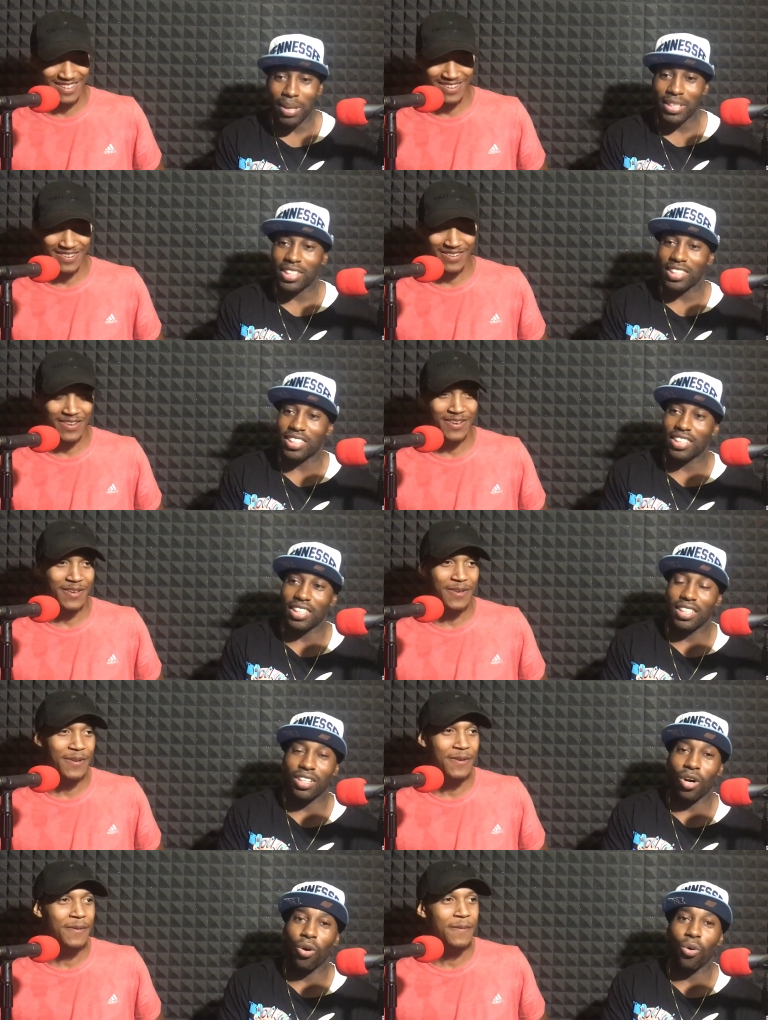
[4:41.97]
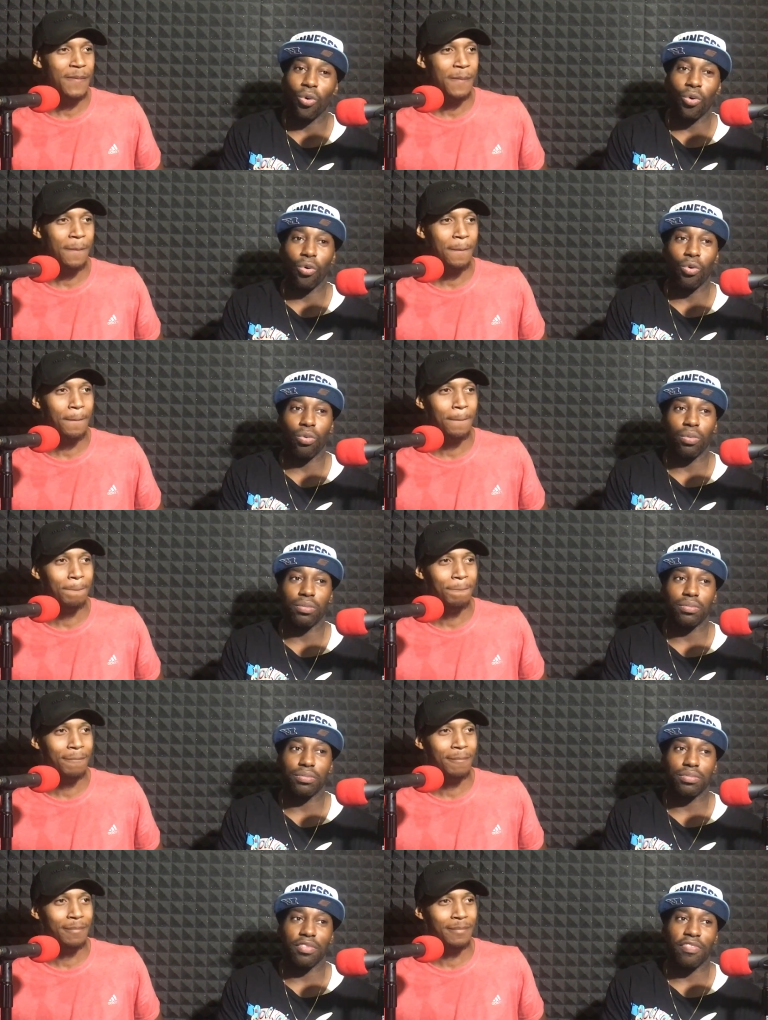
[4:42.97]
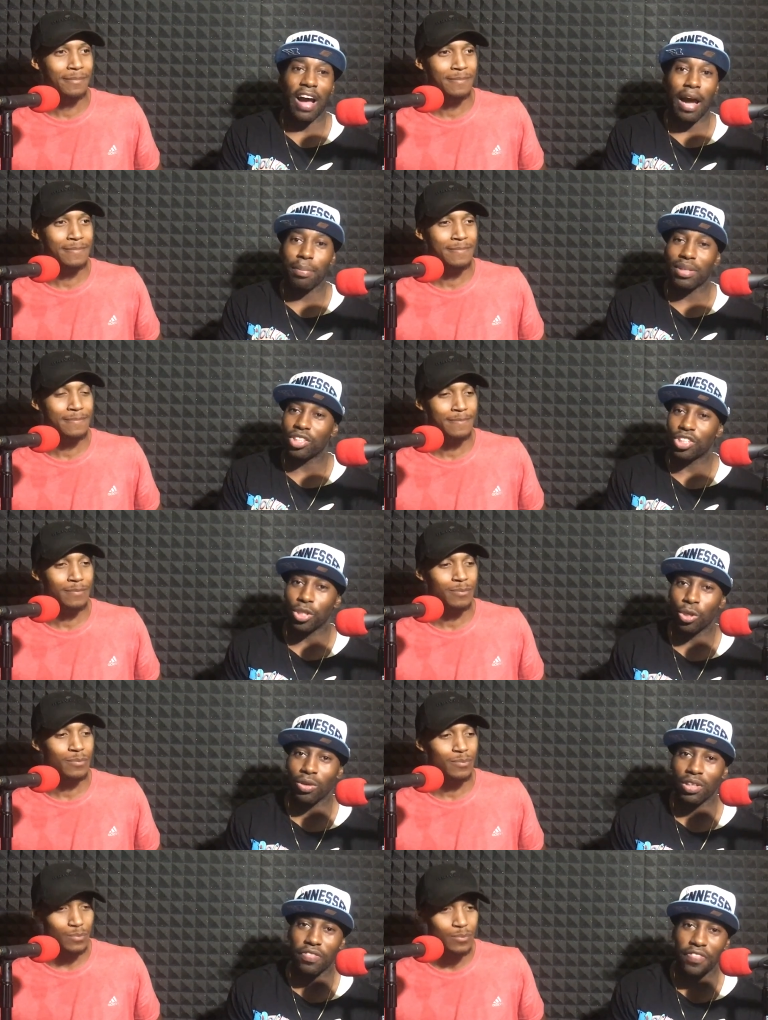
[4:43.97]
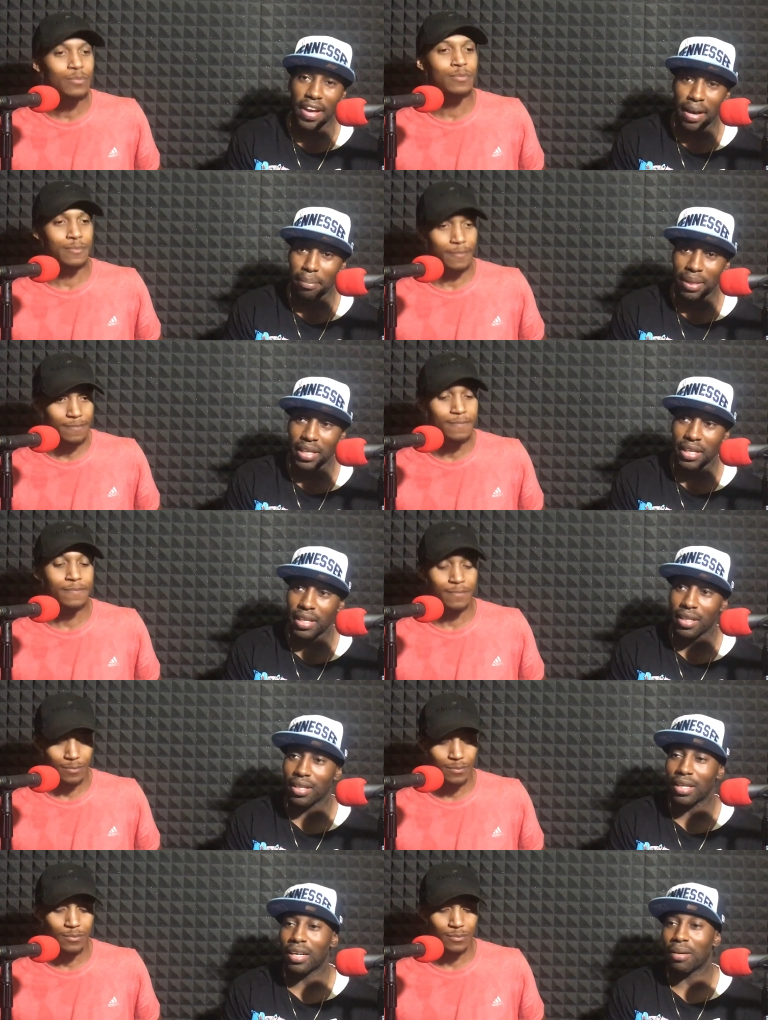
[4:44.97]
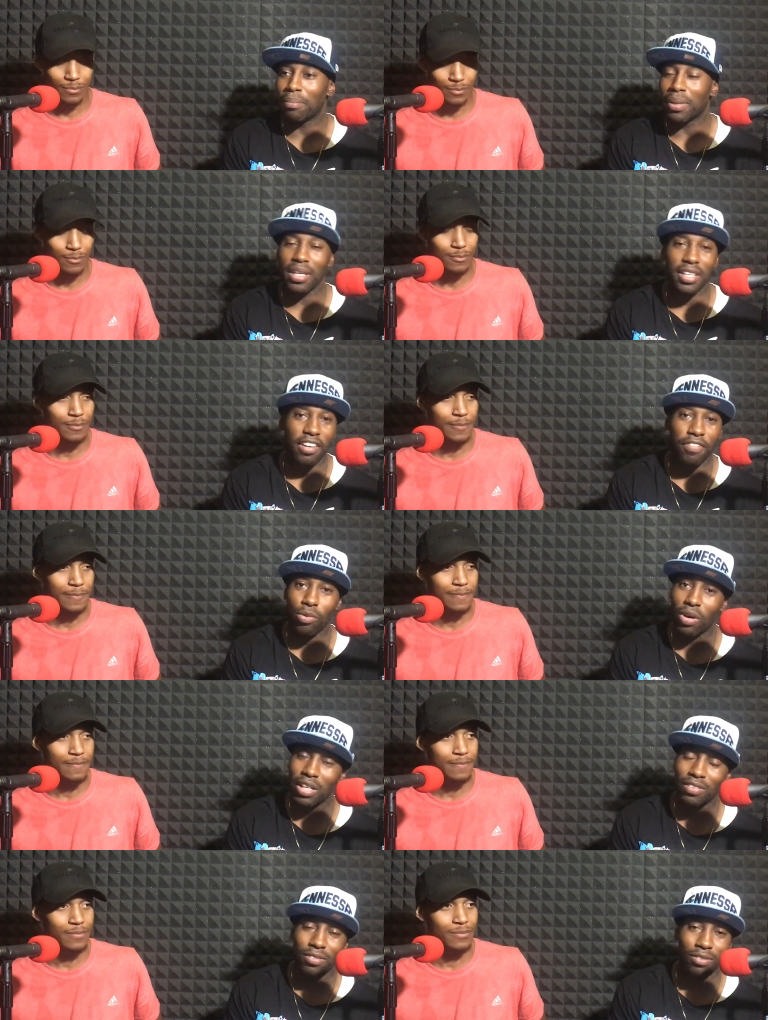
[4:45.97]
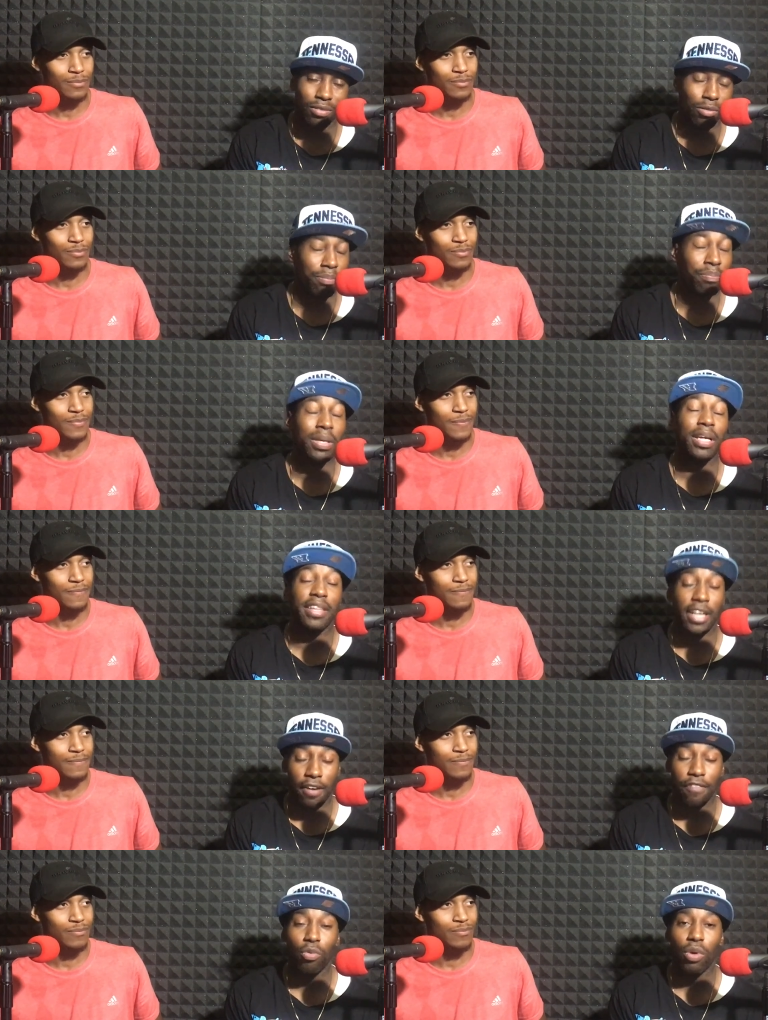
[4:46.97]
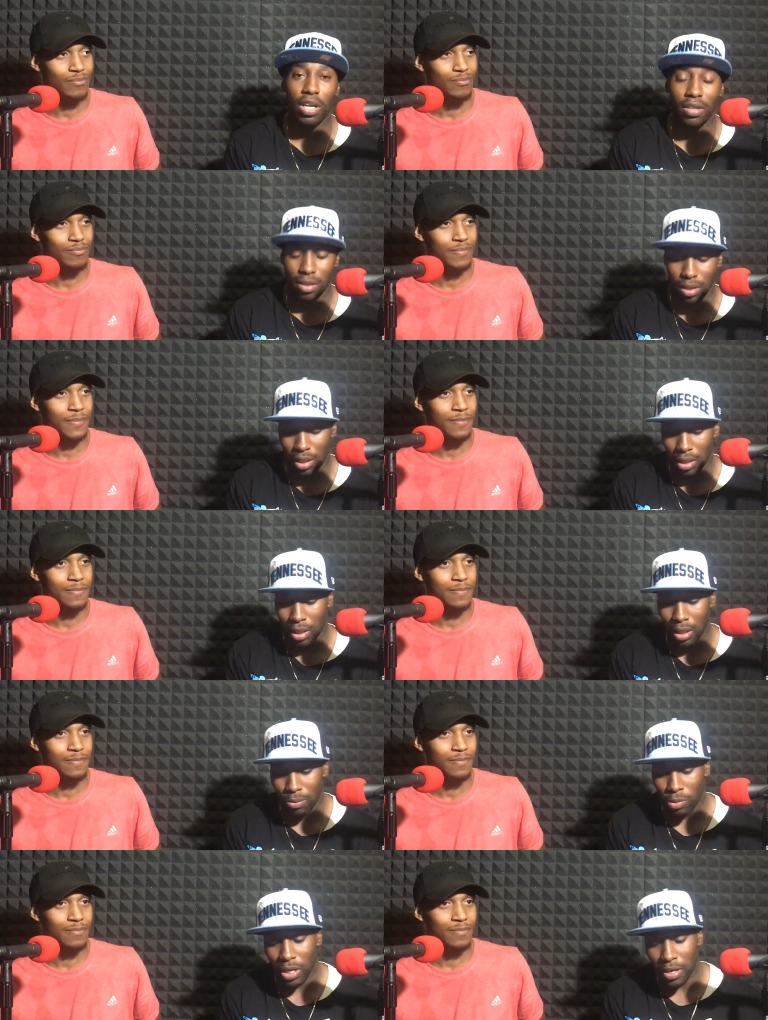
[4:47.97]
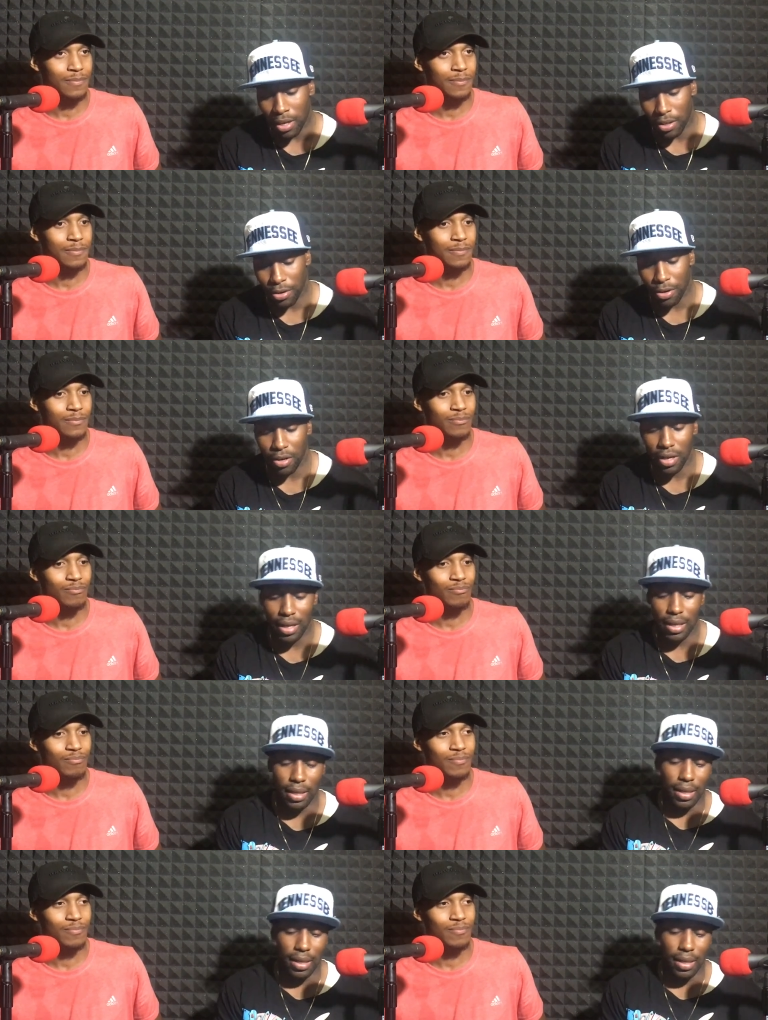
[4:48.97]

Speaker 1: I mean, just the the whole vibe of the show, and family, um, being there for one, being there for one, um, one another,